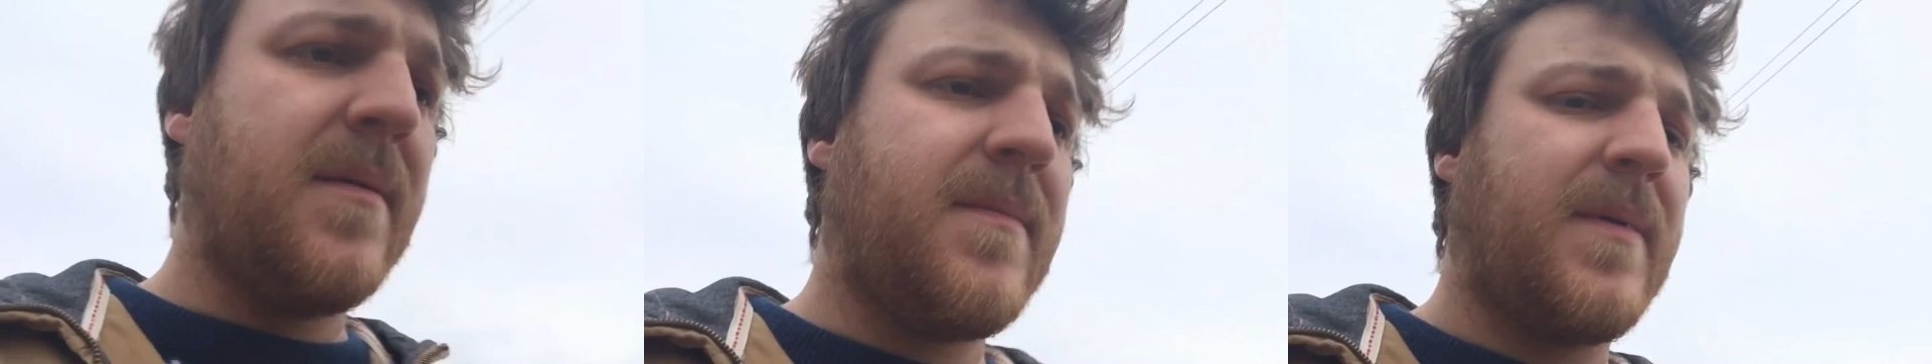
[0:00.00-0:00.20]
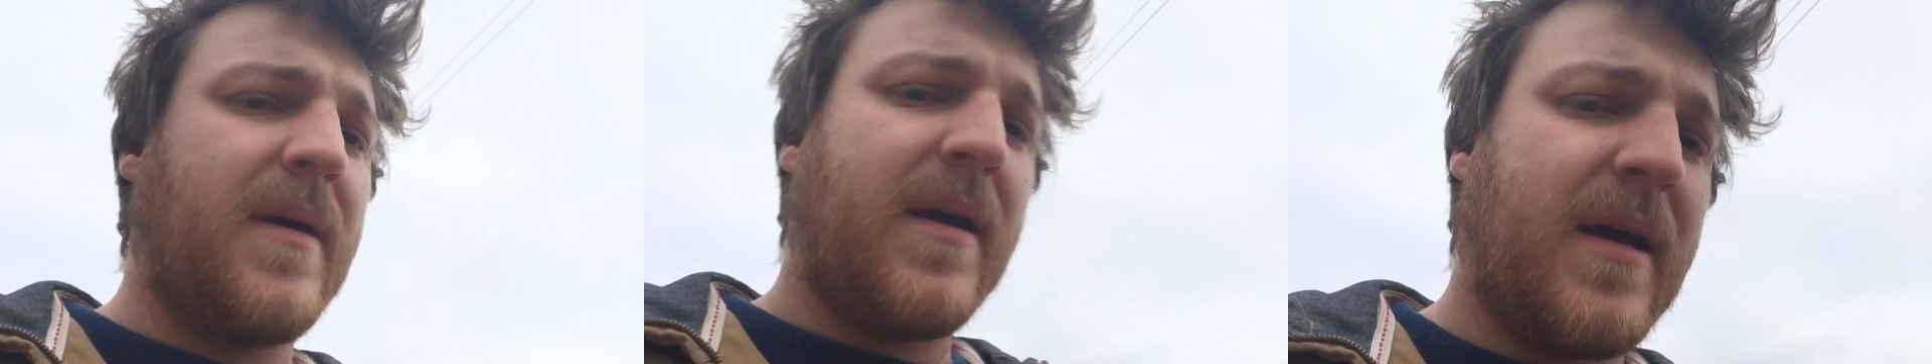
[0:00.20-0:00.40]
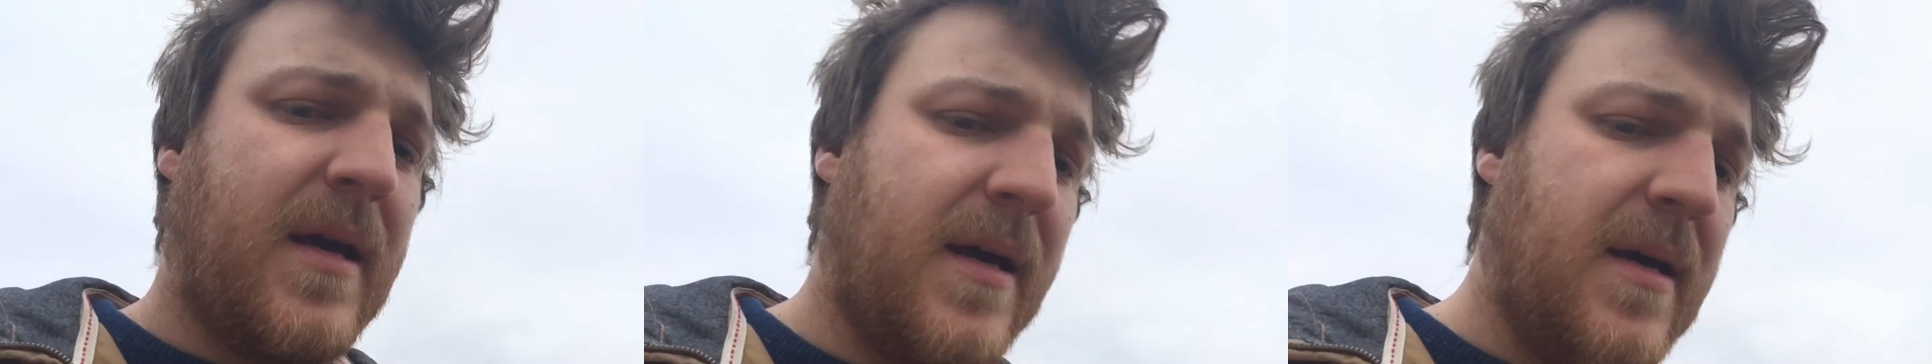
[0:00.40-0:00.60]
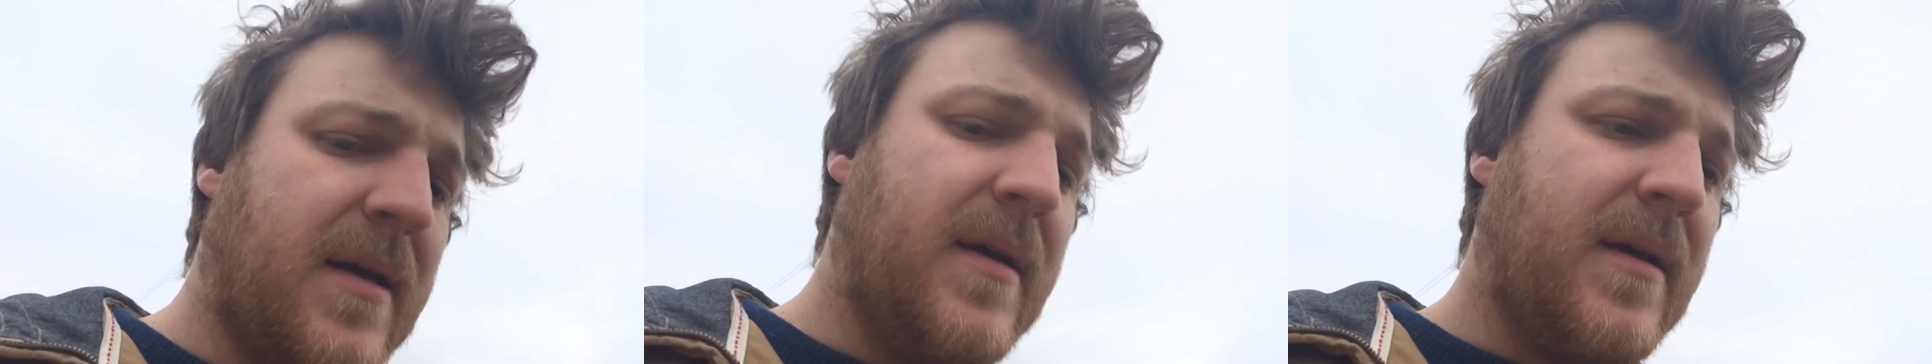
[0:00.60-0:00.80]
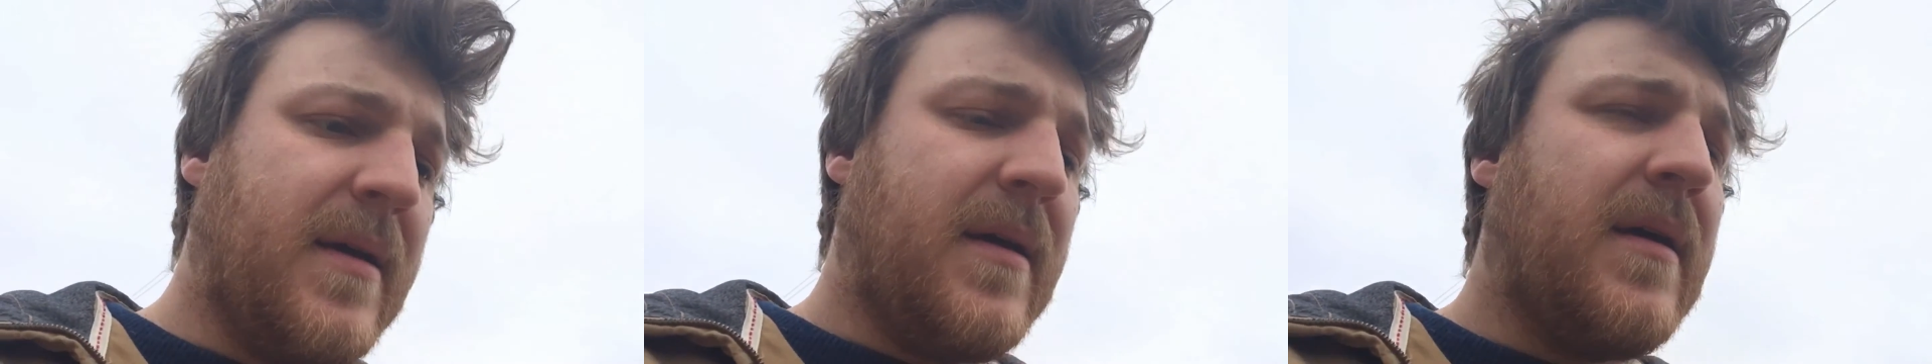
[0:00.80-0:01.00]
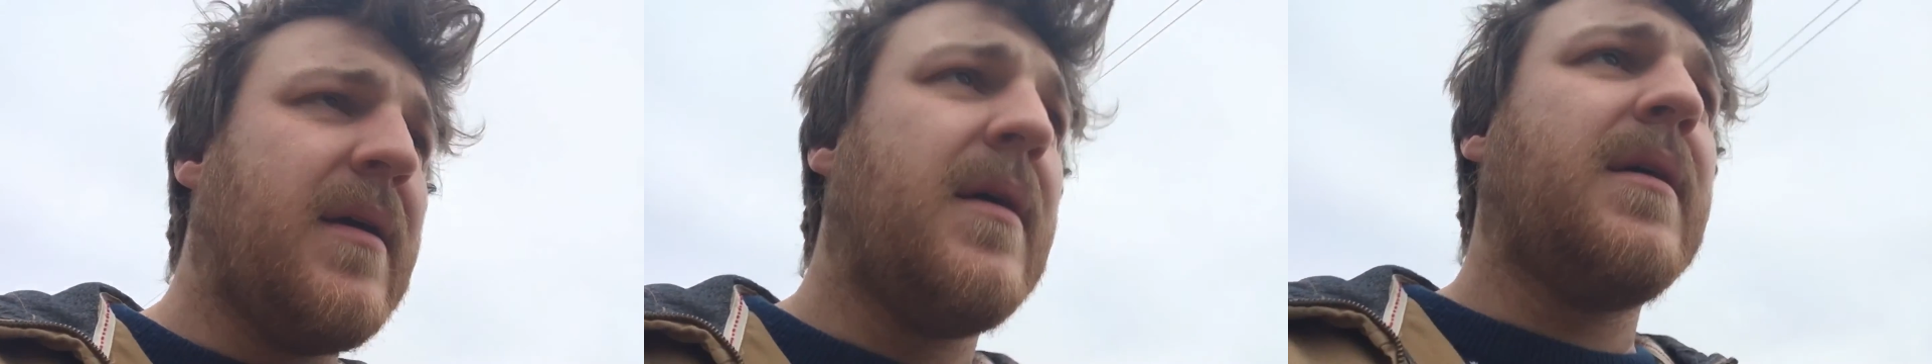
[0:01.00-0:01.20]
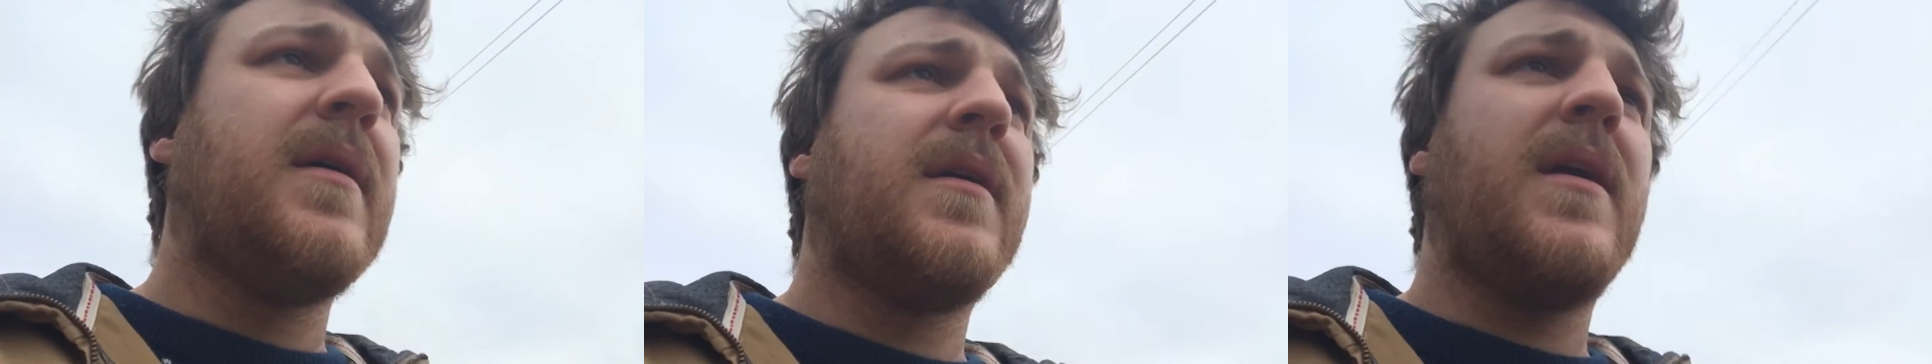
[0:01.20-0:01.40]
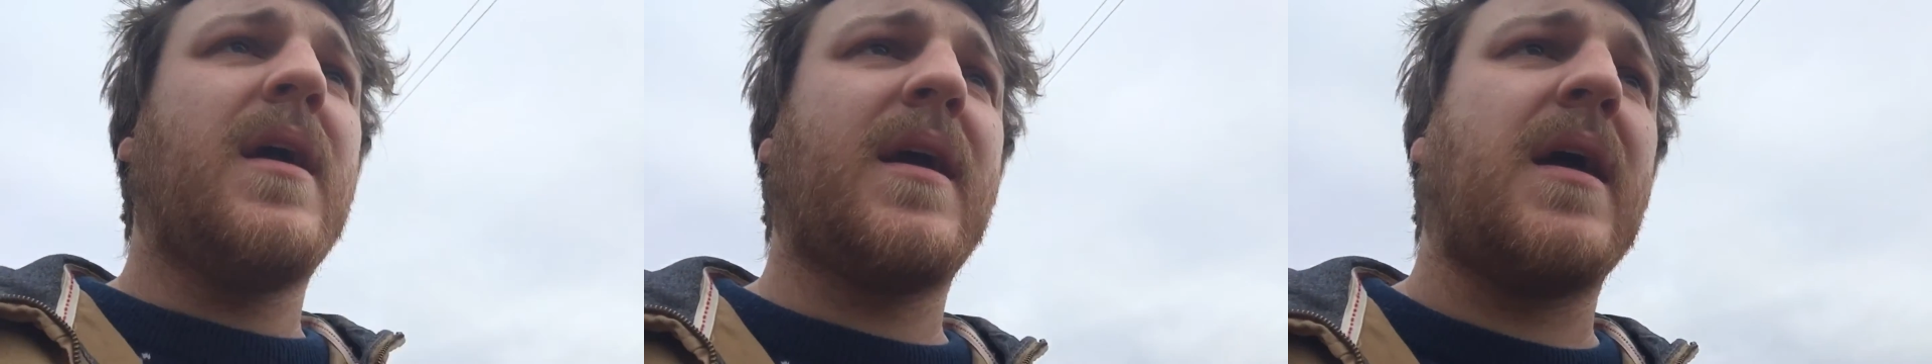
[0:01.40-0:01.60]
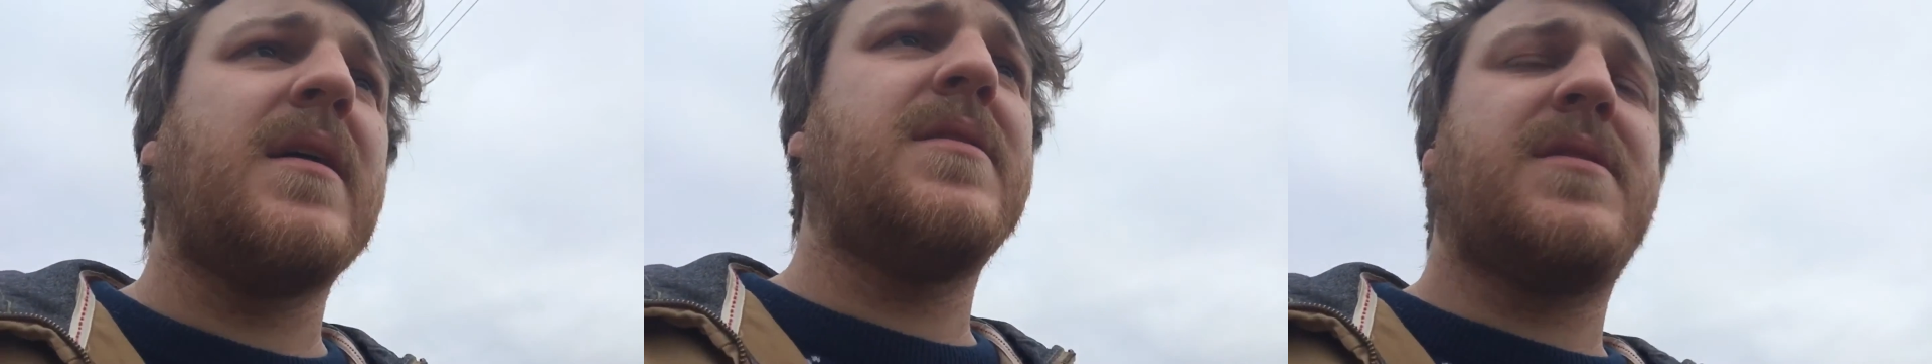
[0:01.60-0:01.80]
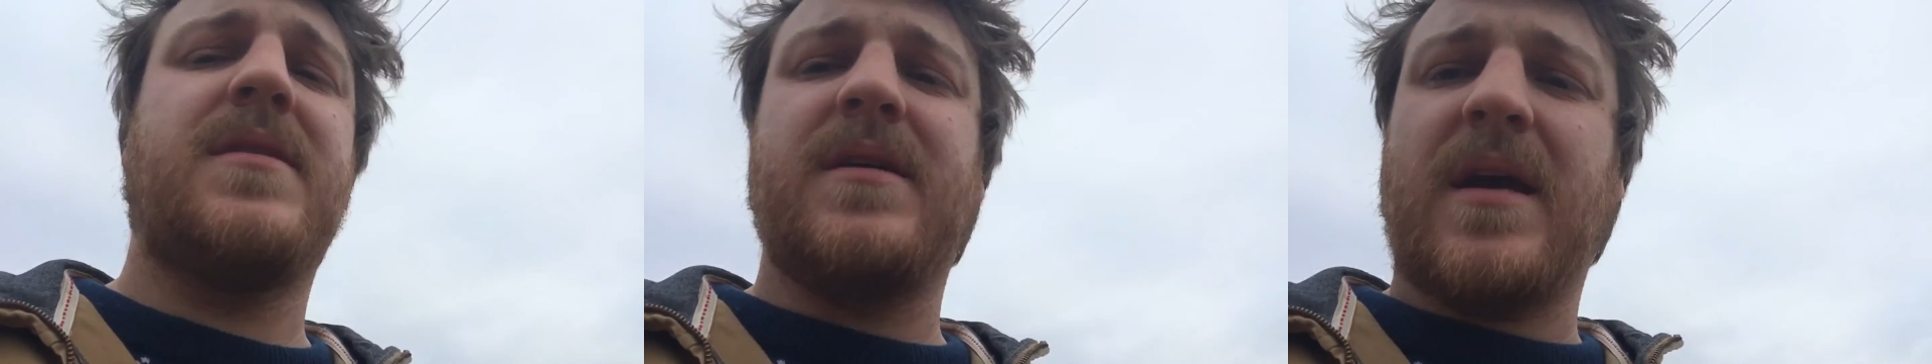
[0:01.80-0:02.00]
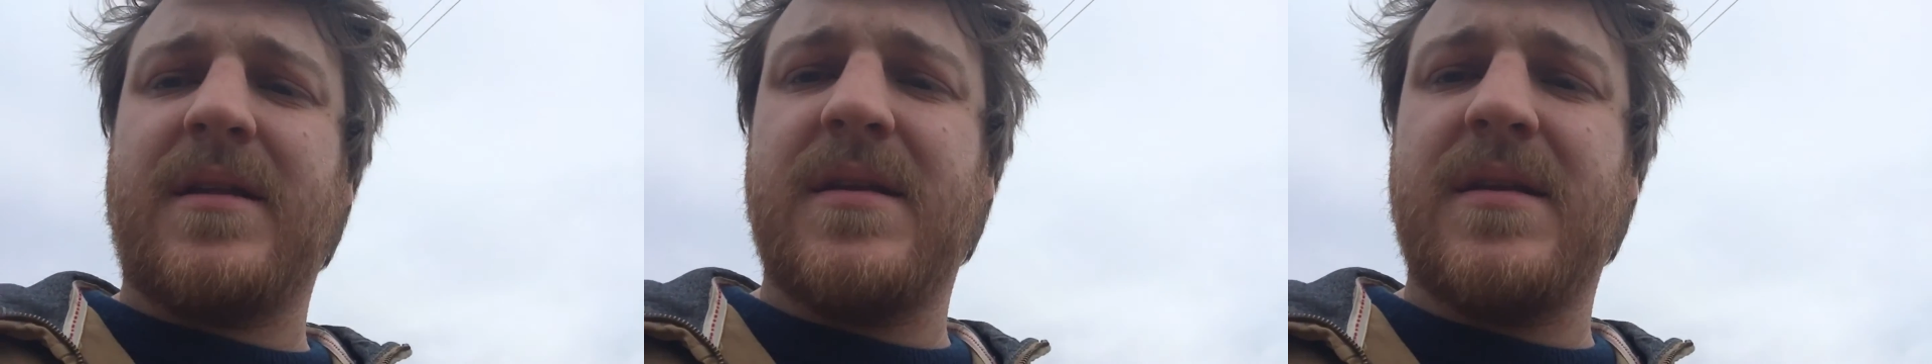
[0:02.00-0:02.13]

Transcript: But yeah guys,